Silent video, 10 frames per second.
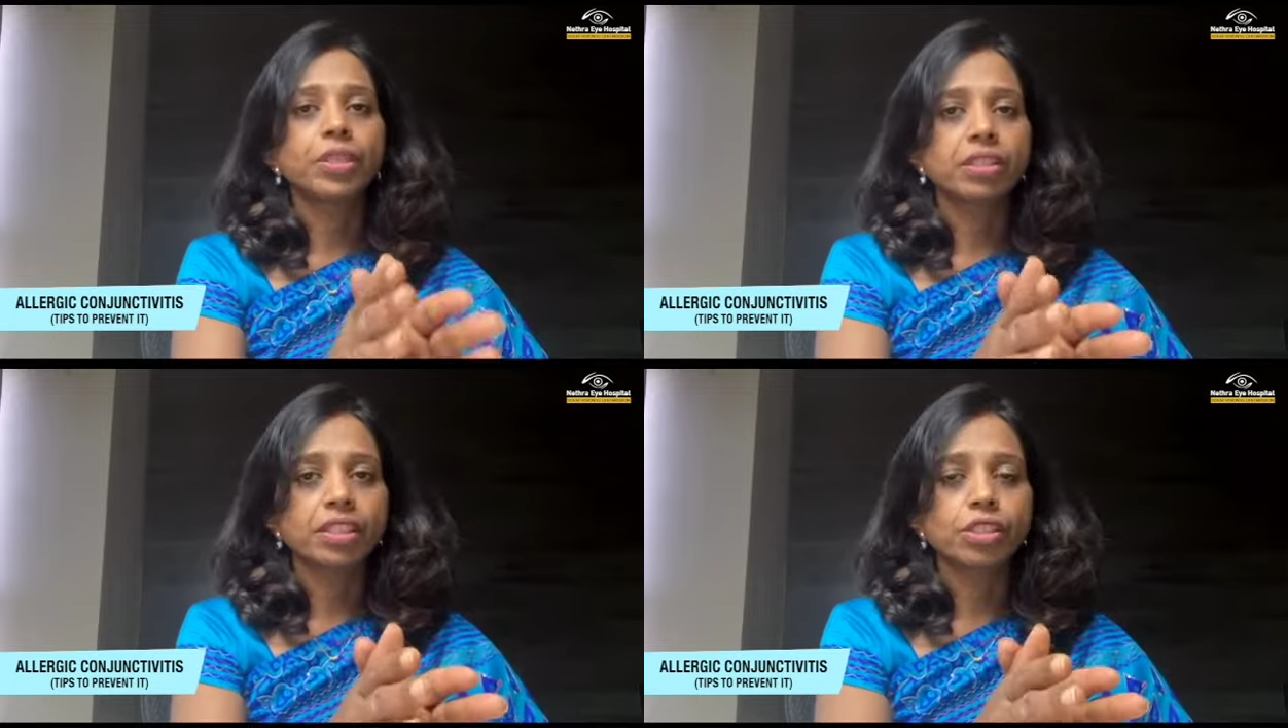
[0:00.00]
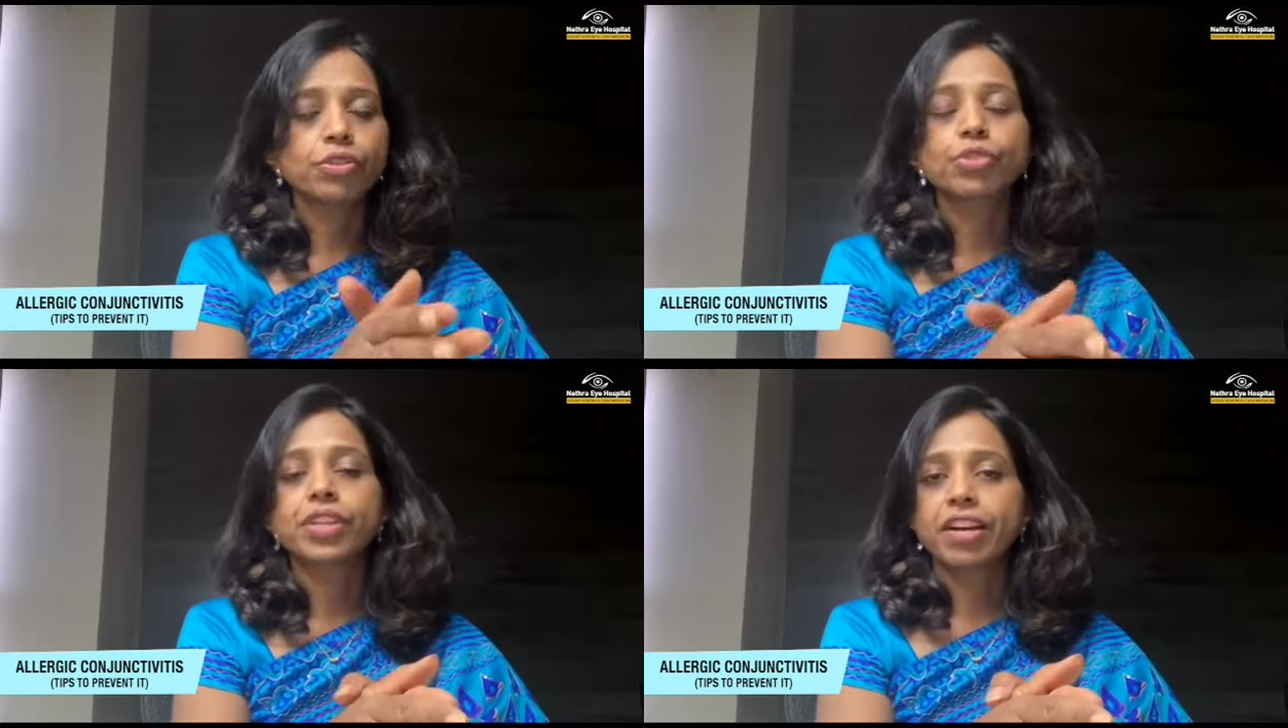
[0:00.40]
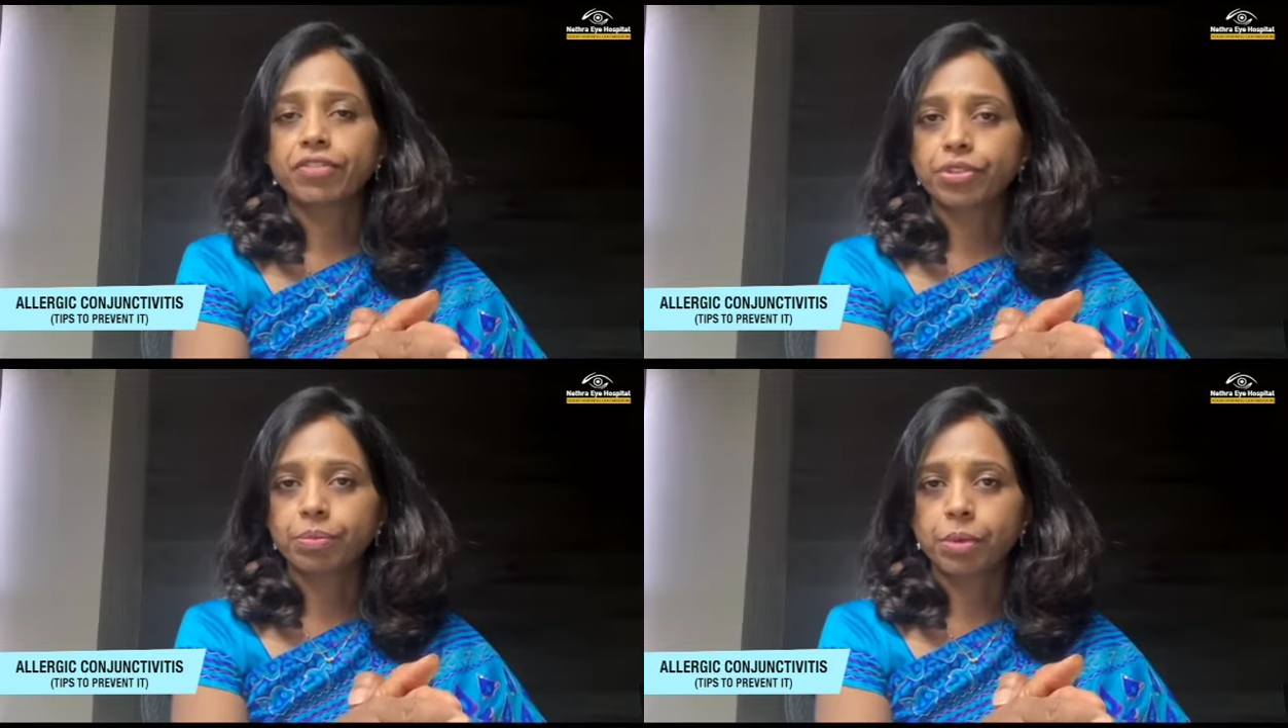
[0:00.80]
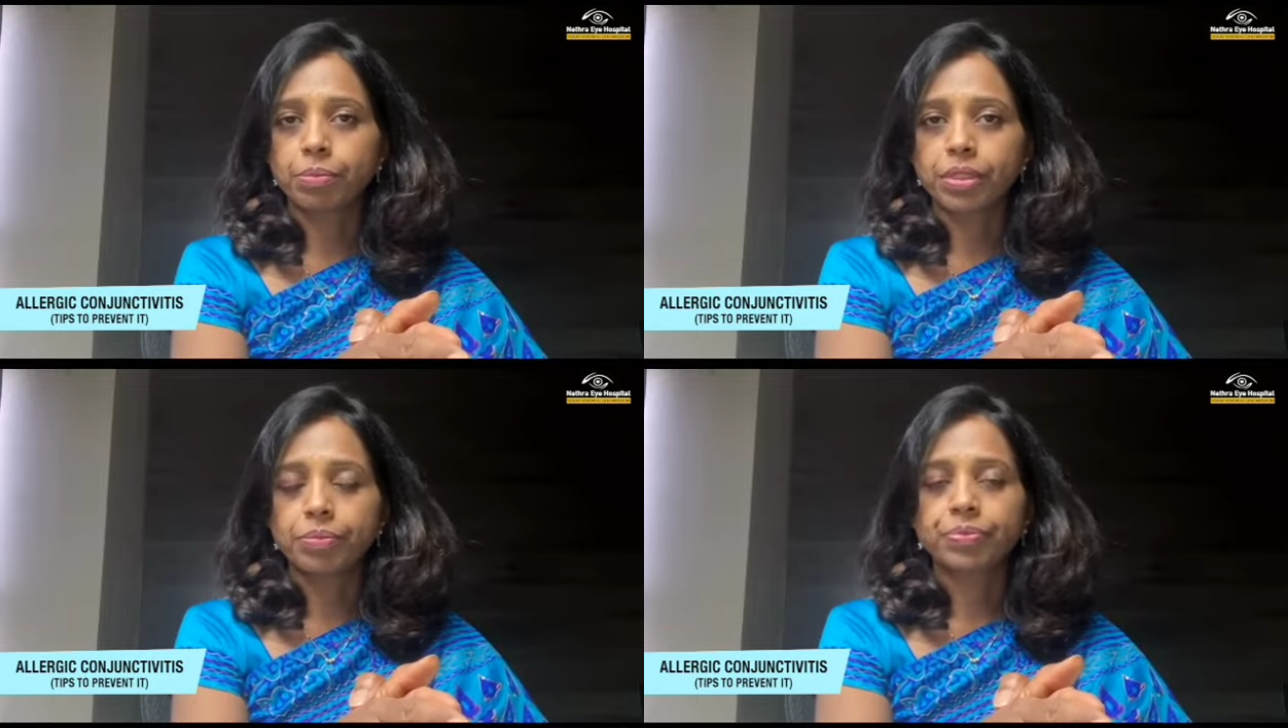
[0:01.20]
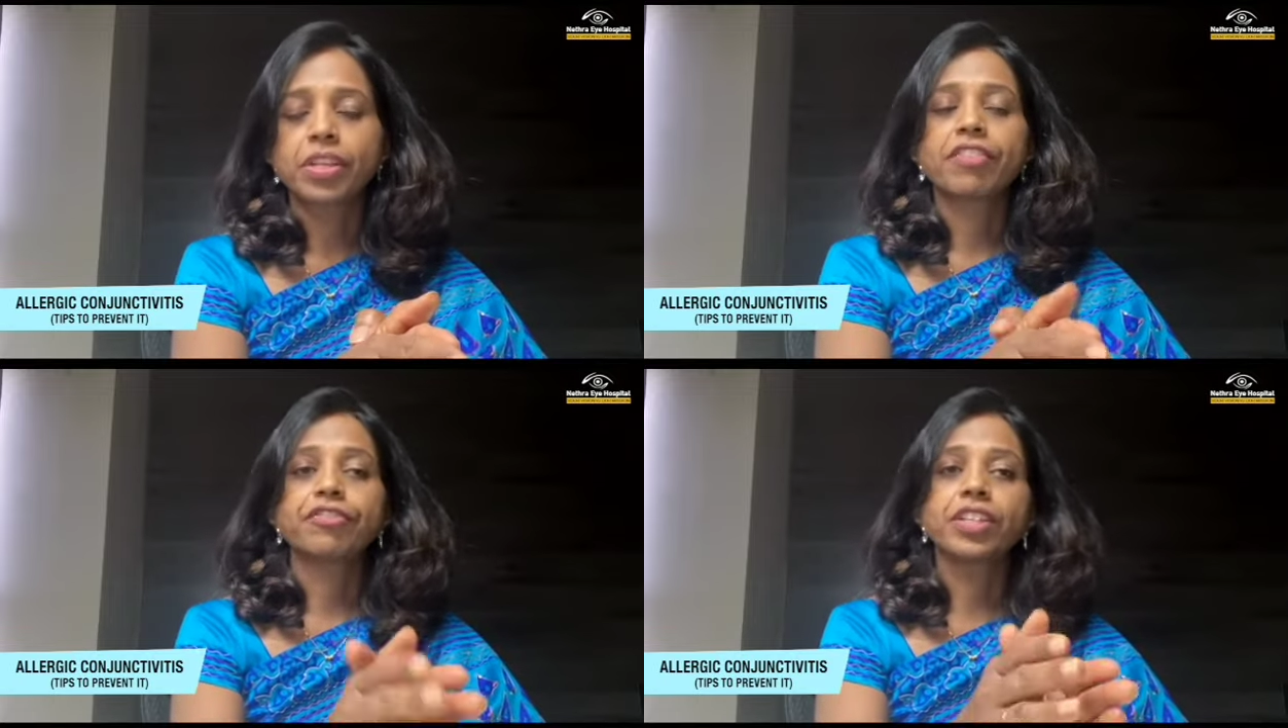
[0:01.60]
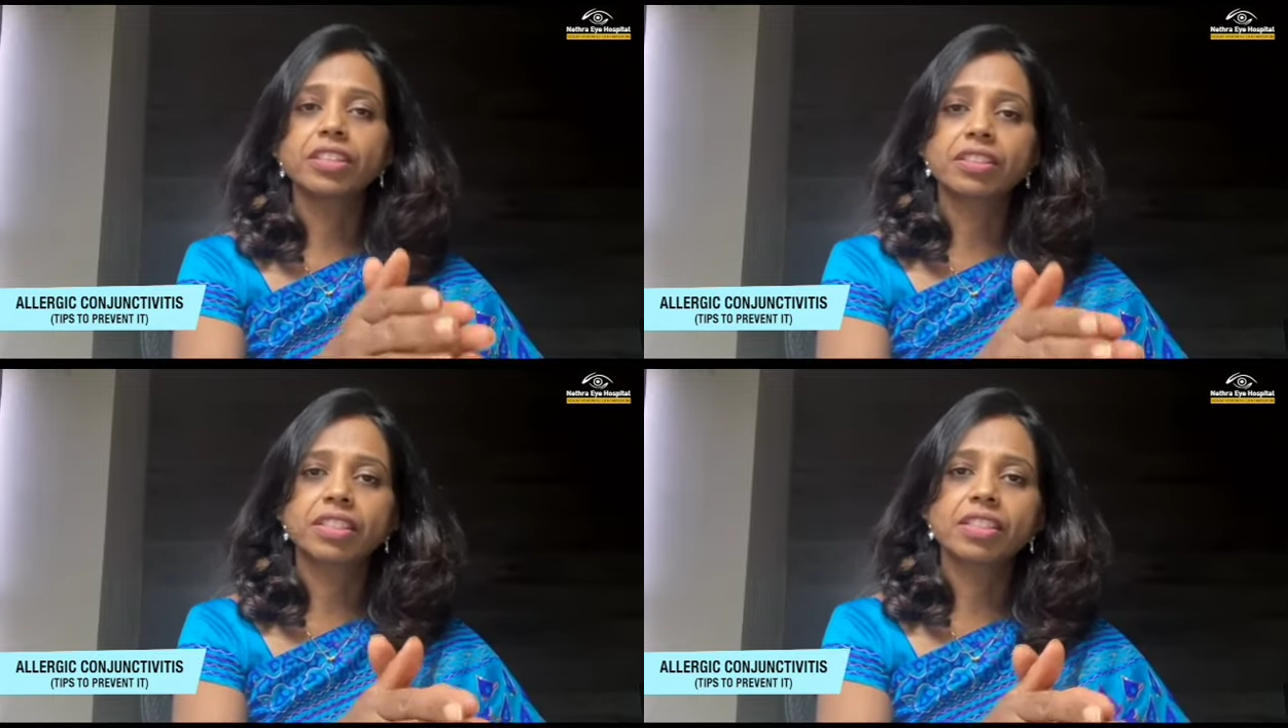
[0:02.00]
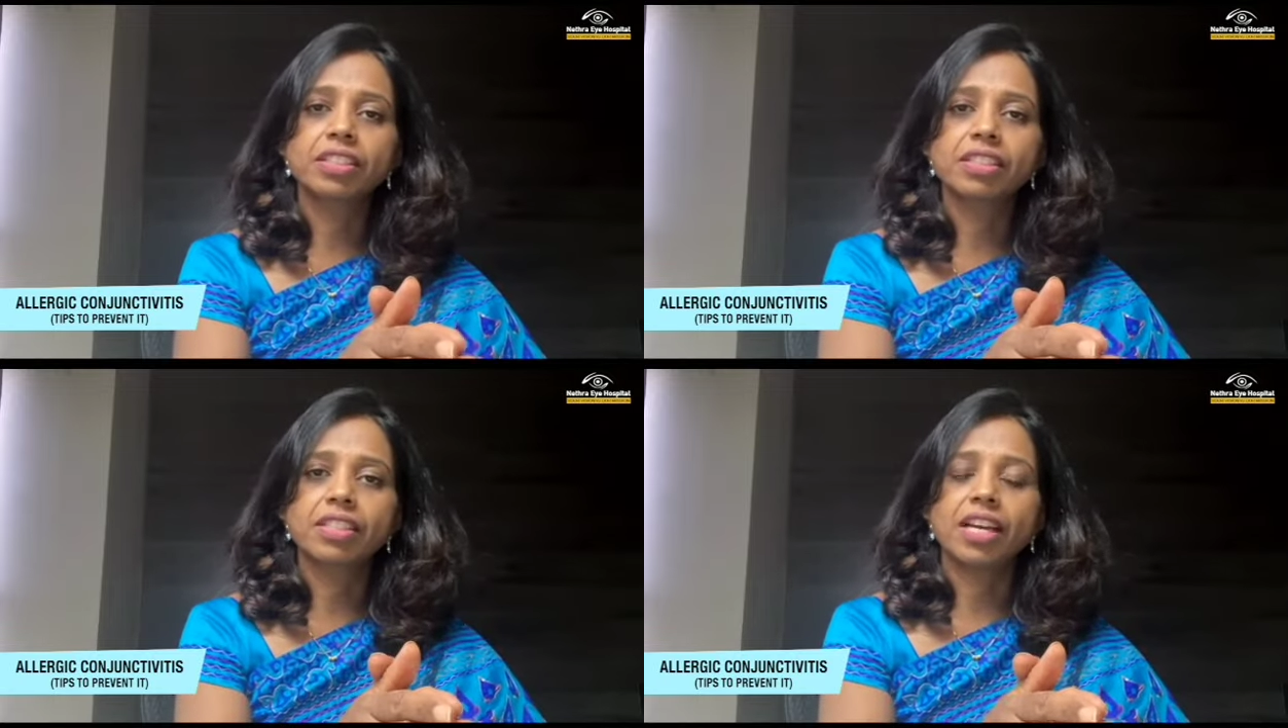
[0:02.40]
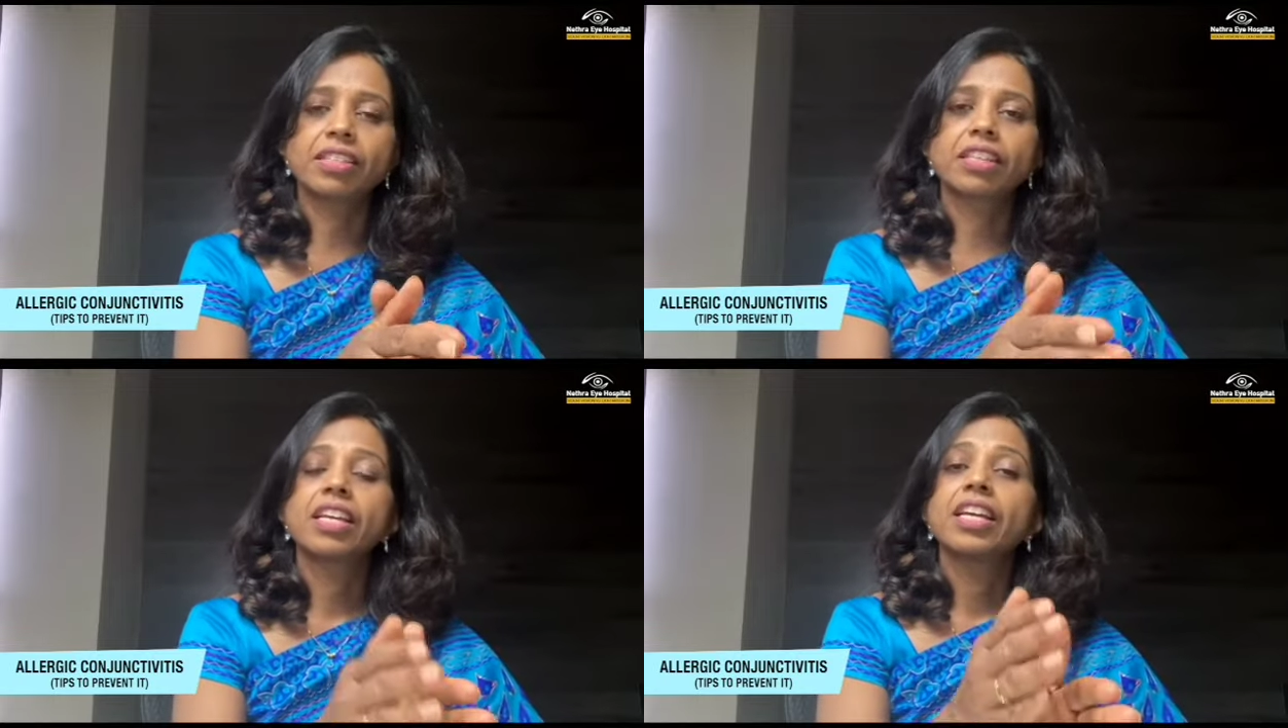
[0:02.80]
things which we have to remember. First thing is that